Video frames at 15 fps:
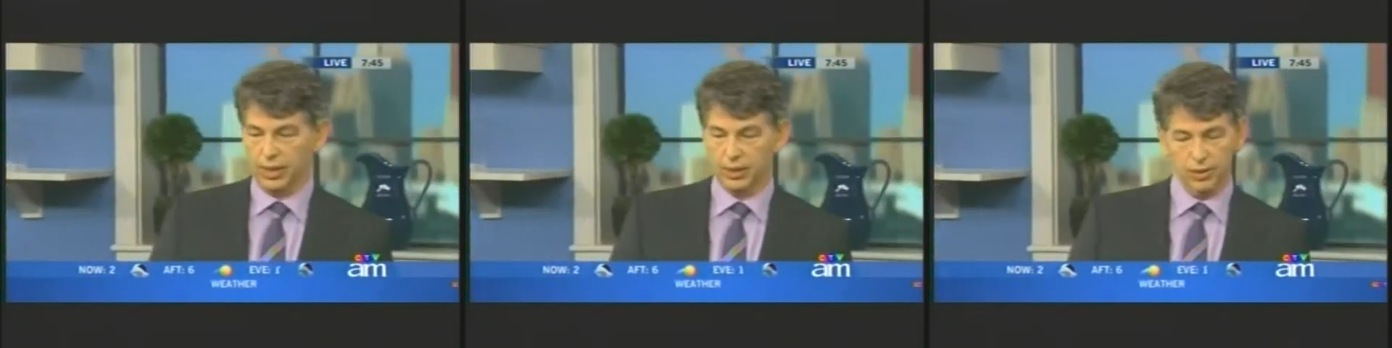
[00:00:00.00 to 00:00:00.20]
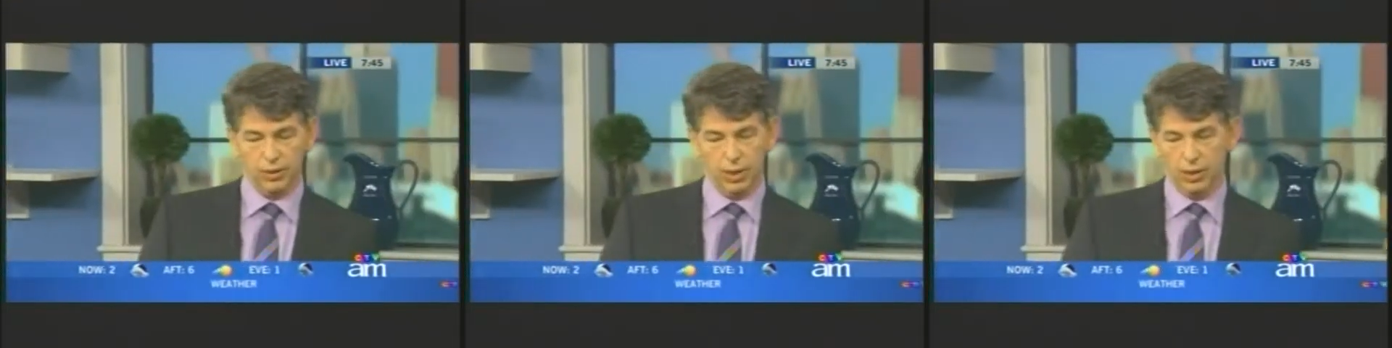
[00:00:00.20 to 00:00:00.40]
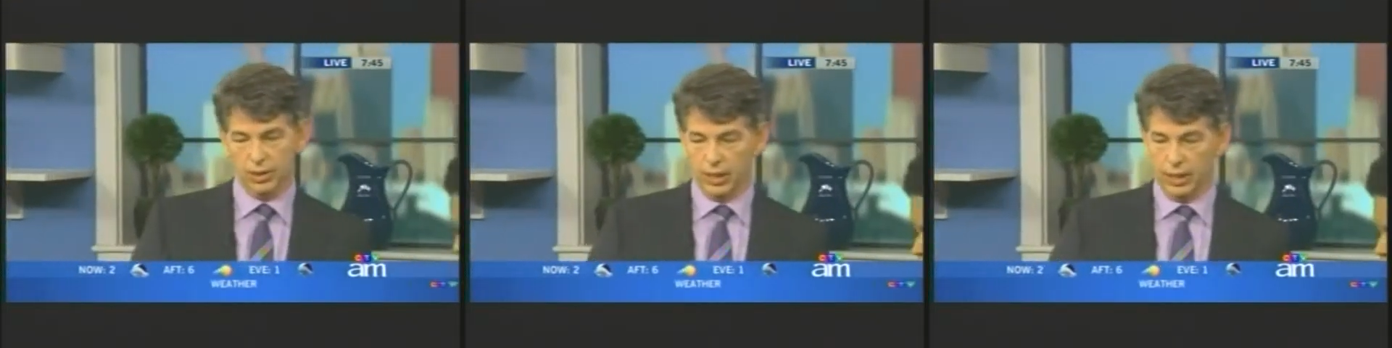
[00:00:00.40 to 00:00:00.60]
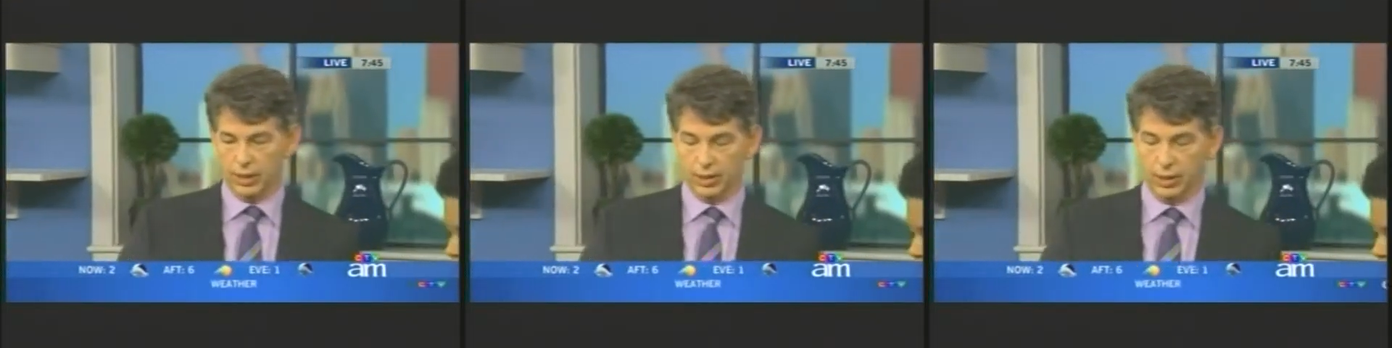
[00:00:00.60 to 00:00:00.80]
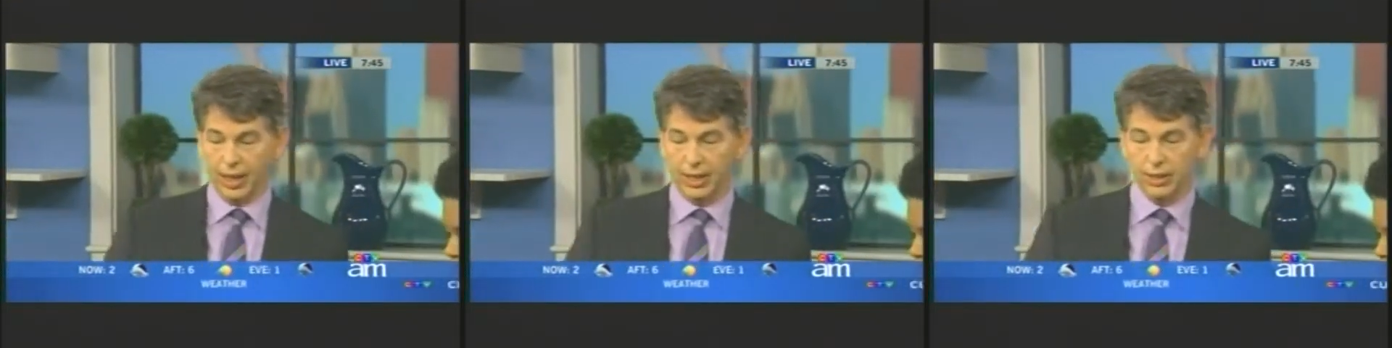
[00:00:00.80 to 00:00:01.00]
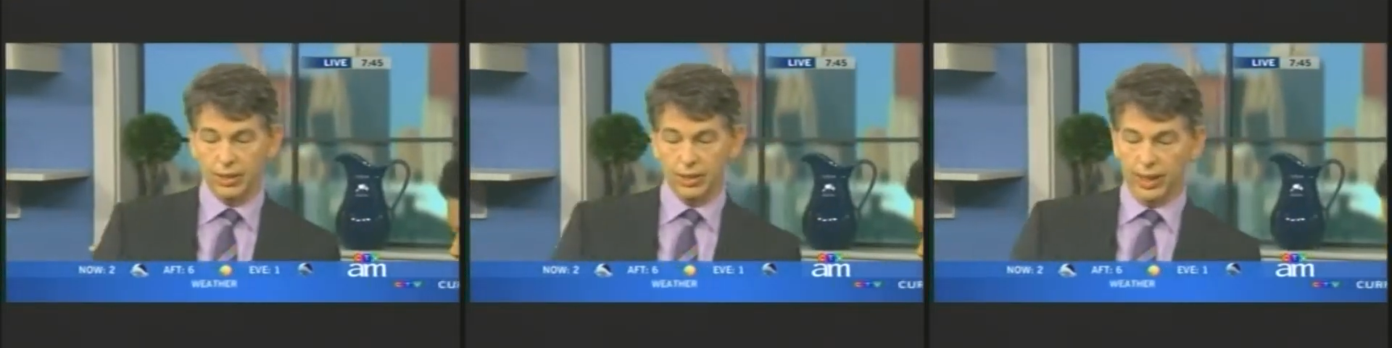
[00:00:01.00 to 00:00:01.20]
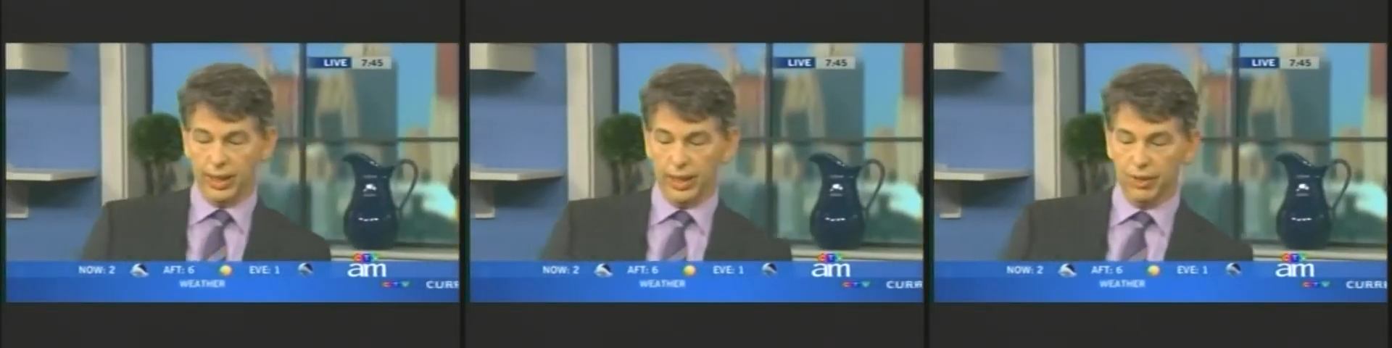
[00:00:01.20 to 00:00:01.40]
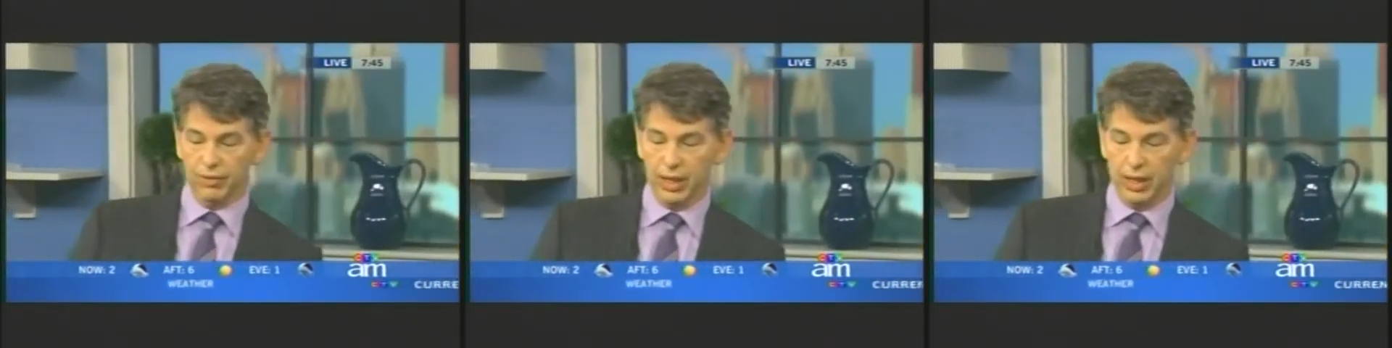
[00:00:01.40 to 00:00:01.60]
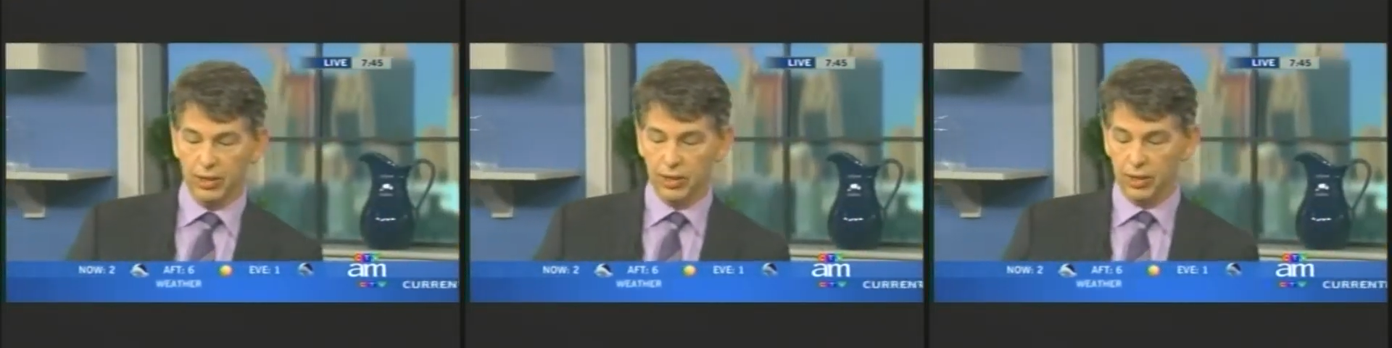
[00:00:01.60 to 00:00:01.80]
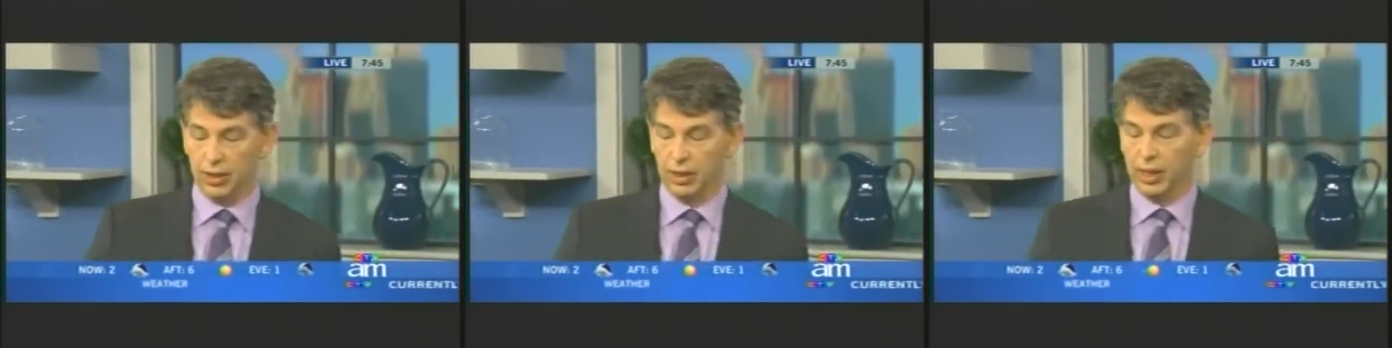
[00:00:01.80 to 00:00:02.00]
it's it's it's nice to see
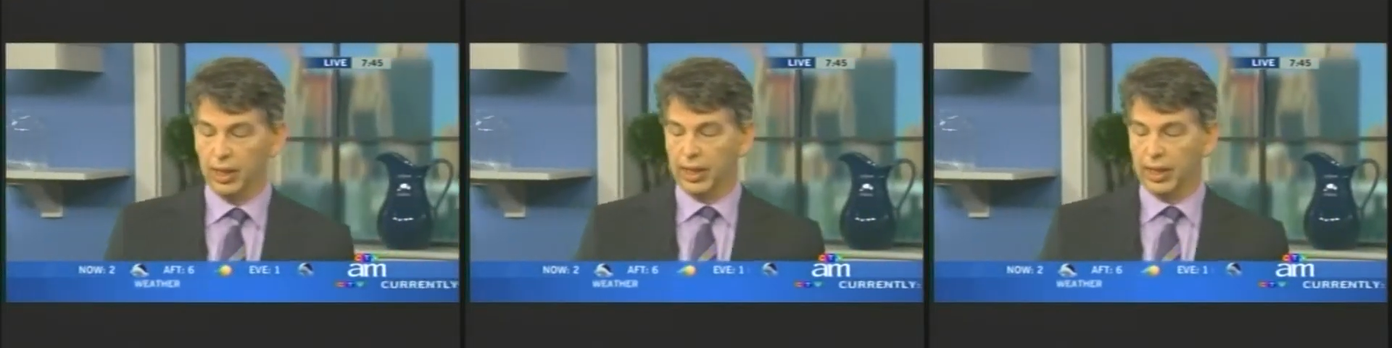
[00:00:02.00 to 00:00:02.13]
innovation